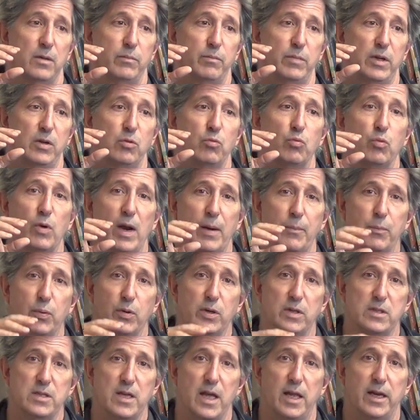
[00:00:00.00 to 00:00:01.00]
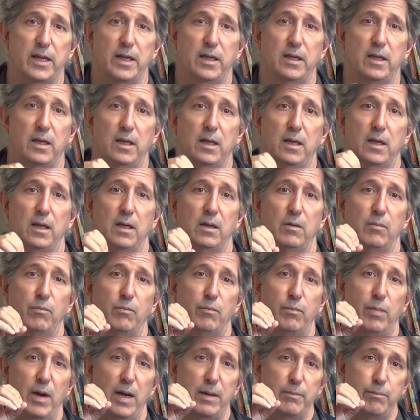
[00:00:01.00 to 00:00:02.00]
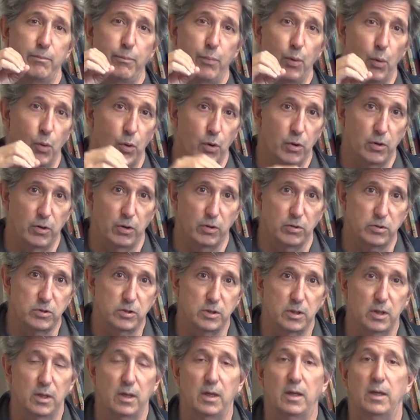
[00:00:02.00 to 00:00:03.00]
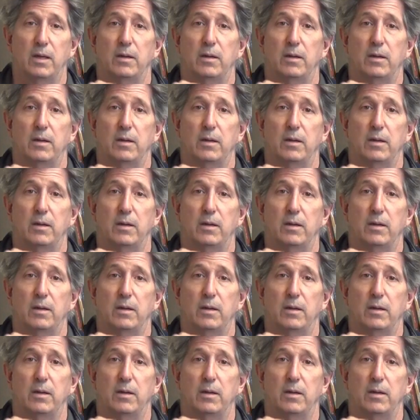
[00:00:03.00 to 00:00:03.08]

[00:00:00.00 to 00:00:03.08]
been represented by borders.